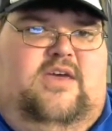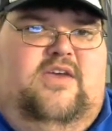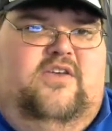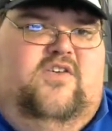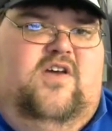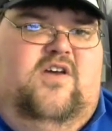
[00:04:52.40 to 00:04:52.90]

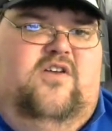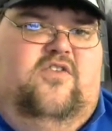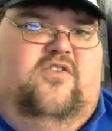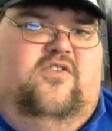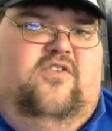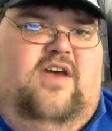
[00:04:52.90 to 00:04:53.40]
is
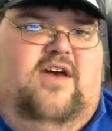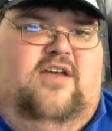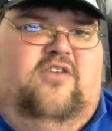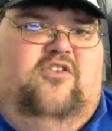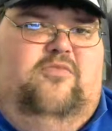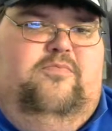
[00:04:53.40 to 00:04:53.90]
character
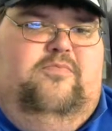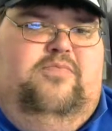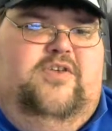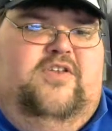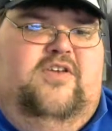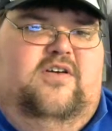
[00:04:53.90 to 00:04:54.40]
stats
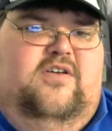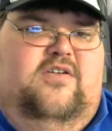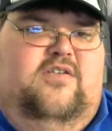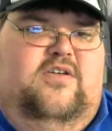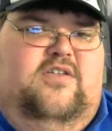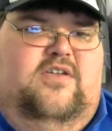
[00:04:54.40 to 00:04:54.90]

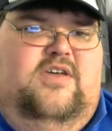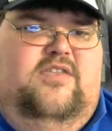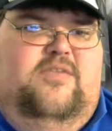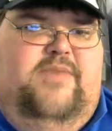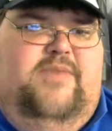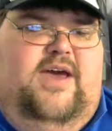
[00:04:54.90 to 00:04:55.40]
particularly
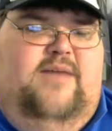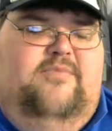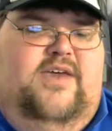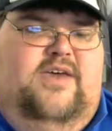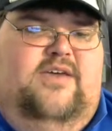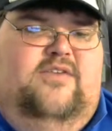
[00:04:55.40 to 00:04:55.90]
the
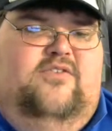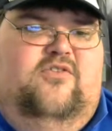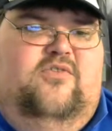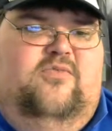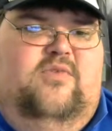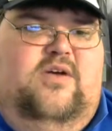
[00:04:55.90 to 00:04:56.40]
Batman's.
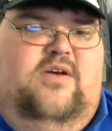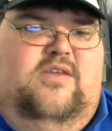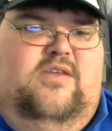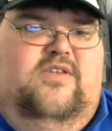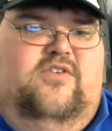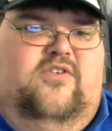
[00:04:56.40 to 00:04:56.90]

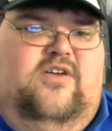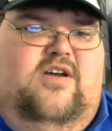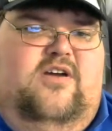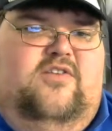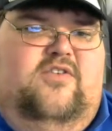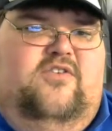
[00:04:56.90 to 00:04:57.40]
These are
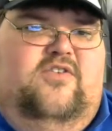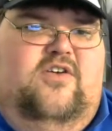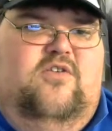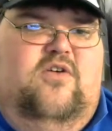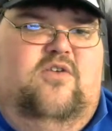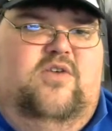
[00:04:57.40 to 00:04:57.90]
characters that
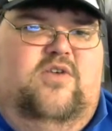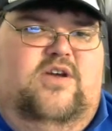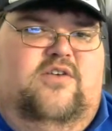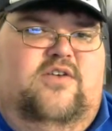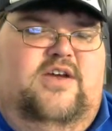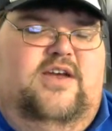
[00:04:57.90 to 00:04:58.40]
are already
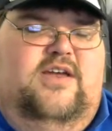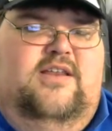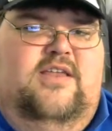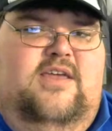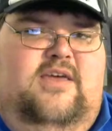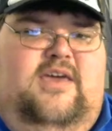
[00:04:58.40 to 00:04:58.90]

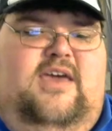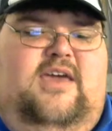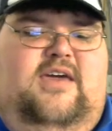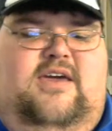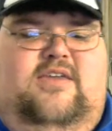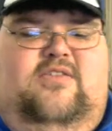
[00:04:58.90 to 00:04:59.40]
created.
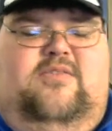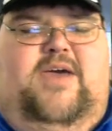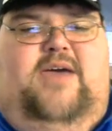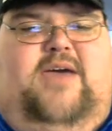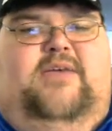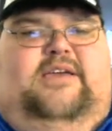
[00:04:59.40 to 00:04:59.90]
And the
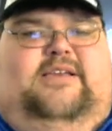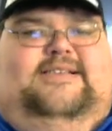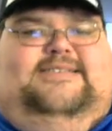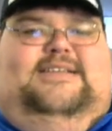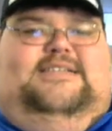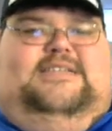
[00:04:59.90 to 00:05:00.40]
Batman has
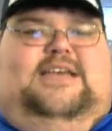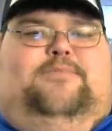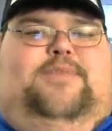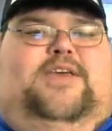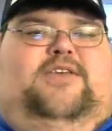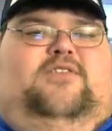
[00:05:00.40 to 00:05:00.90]
6
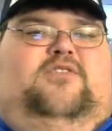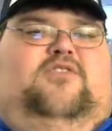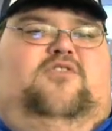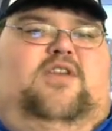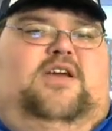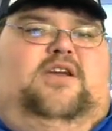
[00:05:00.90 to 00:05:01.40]
APs of
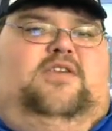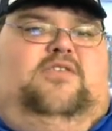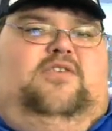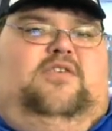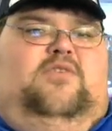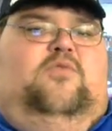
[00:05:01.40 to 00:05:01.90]

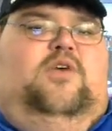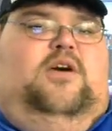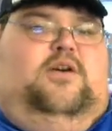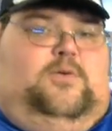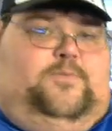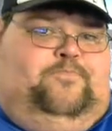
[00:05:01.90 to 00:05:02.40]
strength.
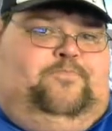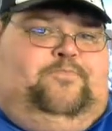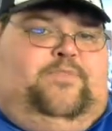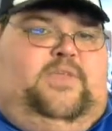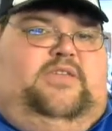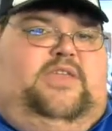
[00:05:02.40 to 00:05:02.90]
Well,
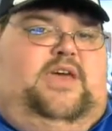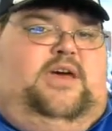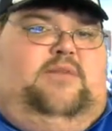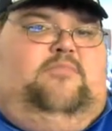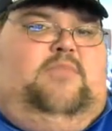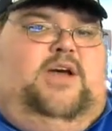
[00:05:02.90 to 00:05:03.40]

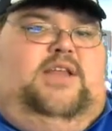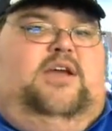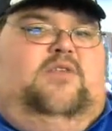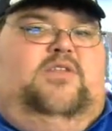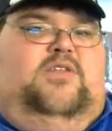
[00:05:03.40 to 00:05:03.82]
that might not